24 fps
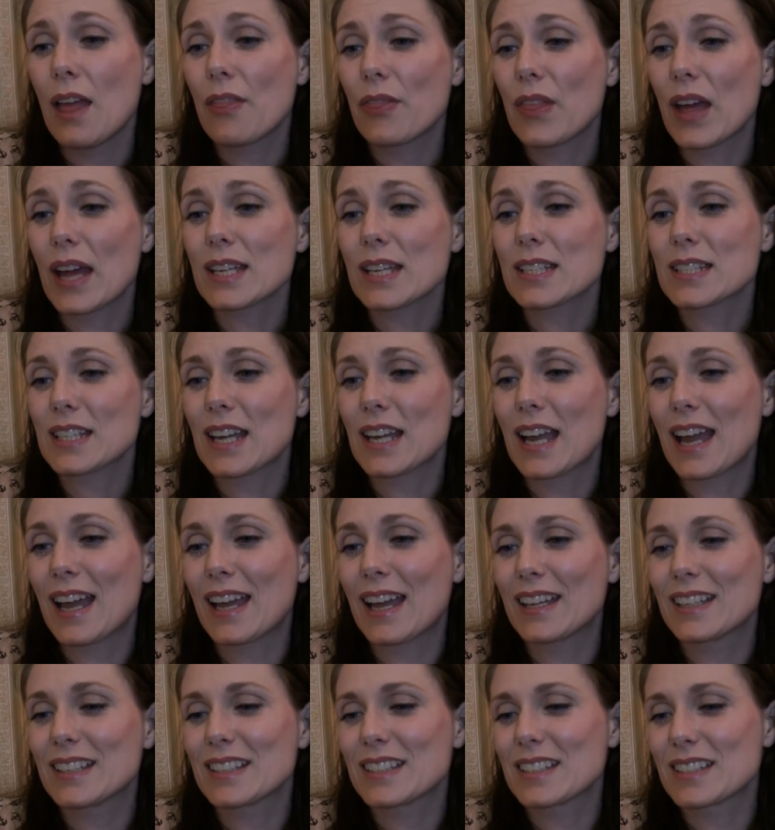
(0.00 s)
This
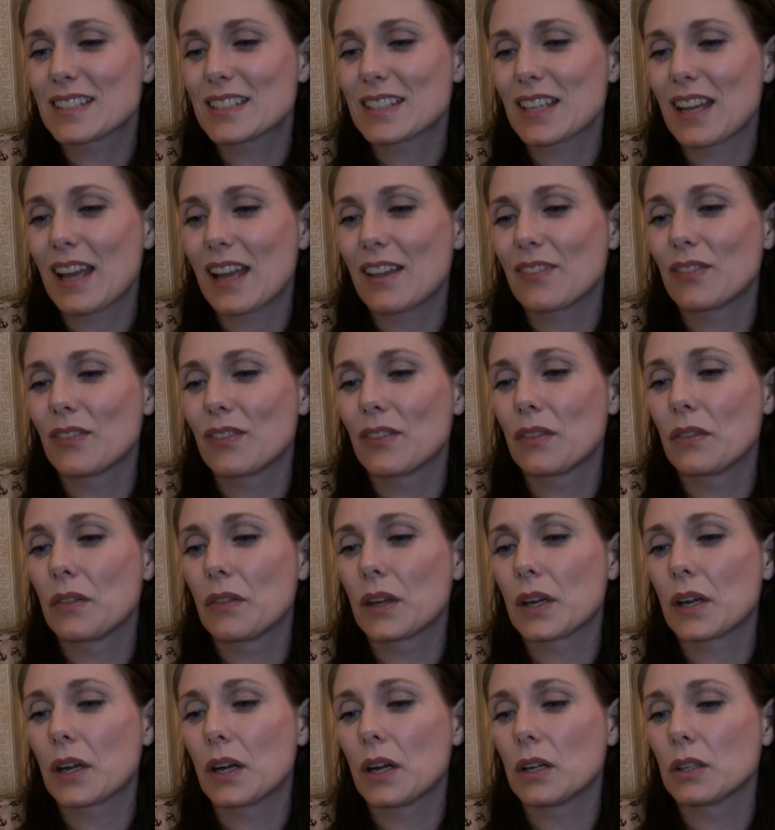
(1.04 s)
is in
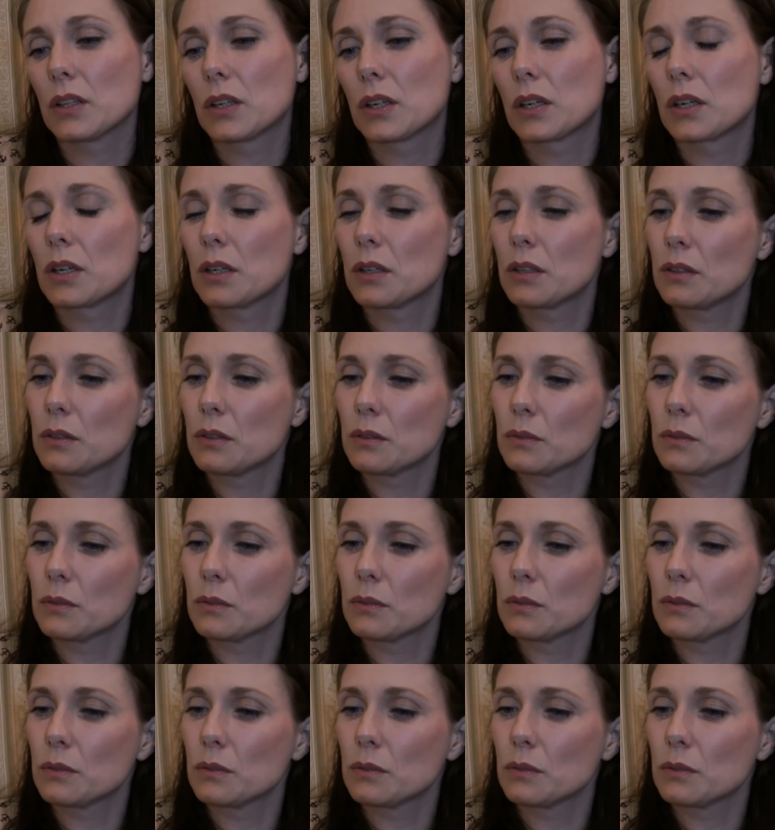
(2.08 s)
the colour